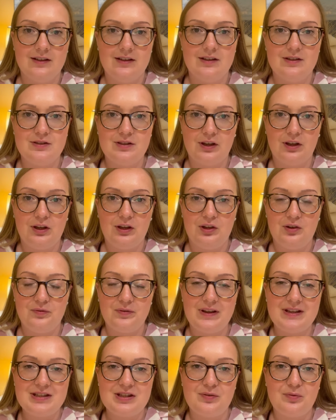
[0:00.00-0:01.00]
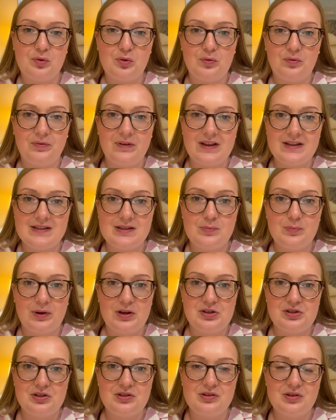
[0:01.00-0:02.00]
So first of all, first
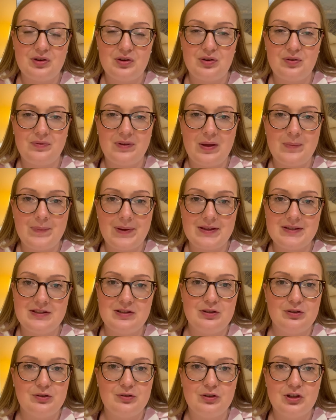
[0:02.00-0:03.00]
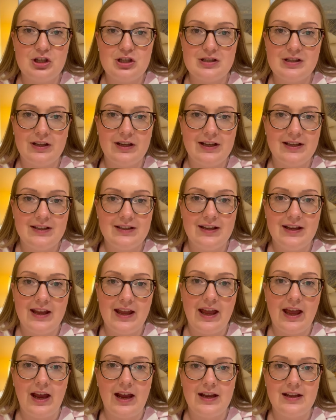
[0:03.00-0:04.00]
impression of Ambassador Cruise Line,
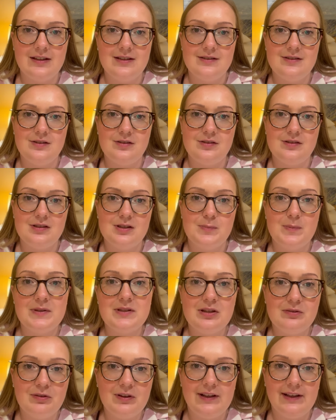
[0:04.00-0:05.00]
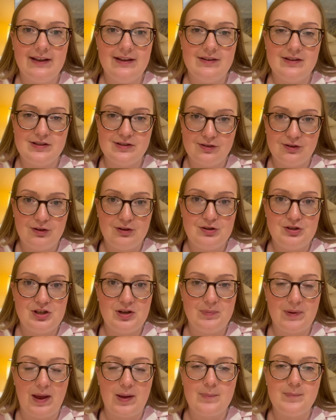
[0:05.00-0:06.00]
and specifically this cruise
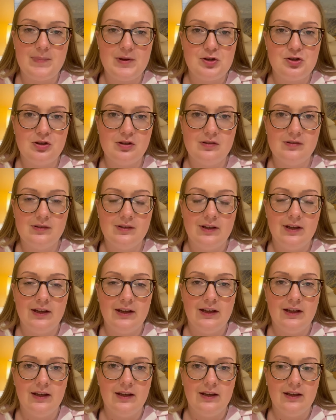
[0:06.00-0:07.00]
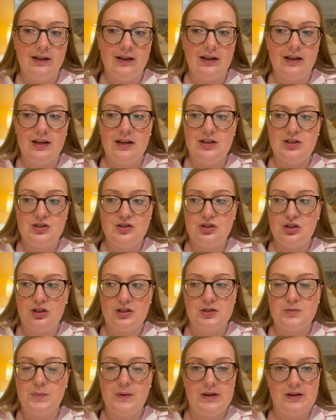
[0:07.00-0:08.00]
ship Ambition, it's
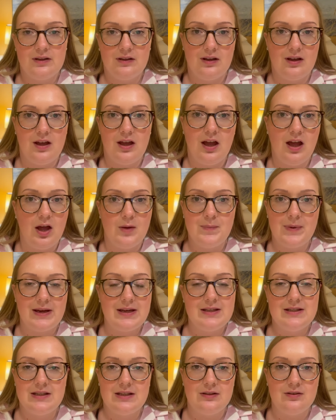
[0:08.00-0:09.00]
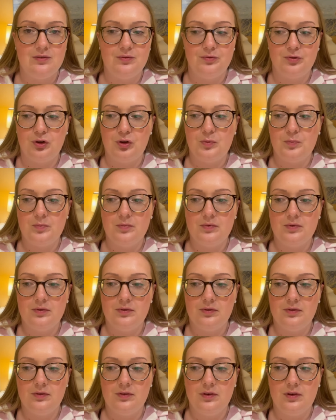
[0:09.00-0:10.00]
just been amazing from
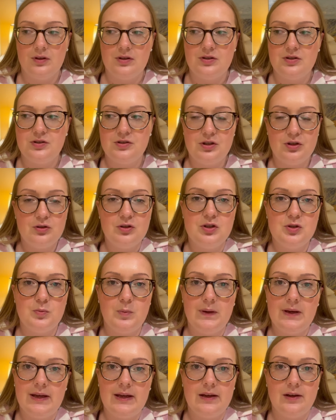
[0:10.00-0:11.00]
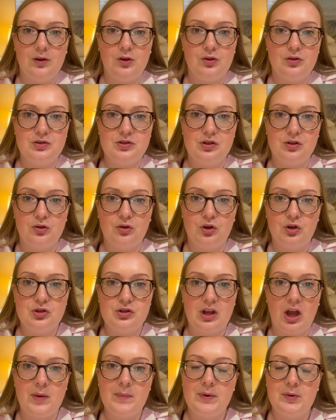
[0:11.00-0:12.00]
as soon as we got to the cruise
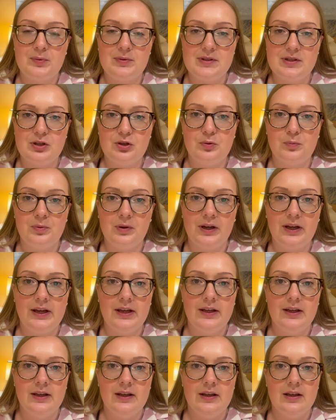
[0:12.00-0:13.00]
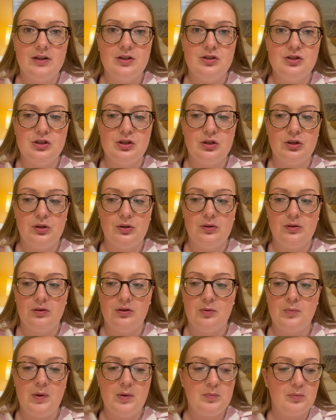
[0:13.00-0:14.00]
terminal in Tilbury. to
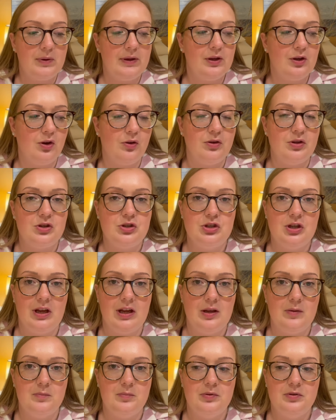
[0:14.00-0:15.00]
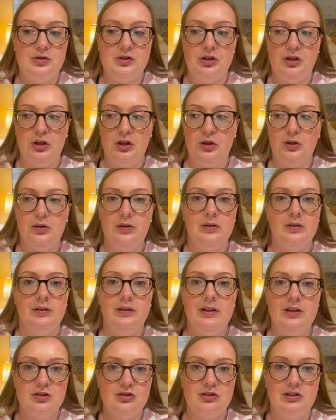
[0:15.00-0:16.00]
the moment we got on the ship to
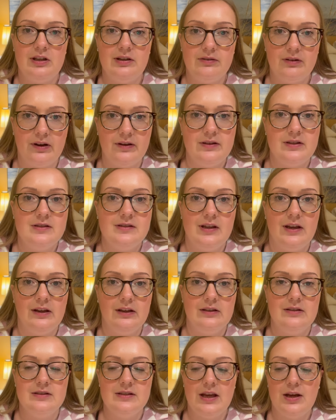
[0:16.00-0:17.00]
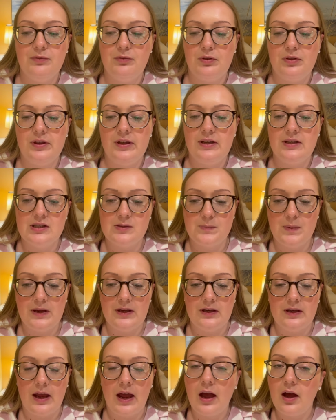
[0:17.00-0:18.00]
literally right this second. Everything has
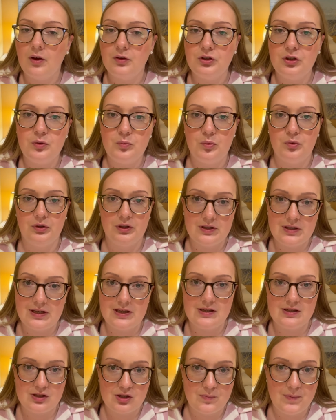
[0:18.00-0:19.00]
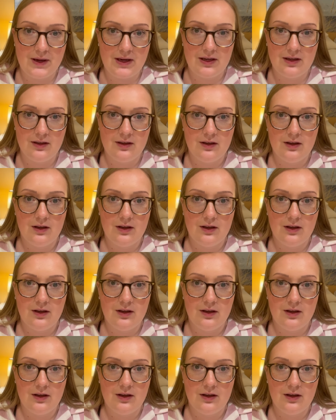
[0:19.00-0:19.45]
been how you wanted it to be.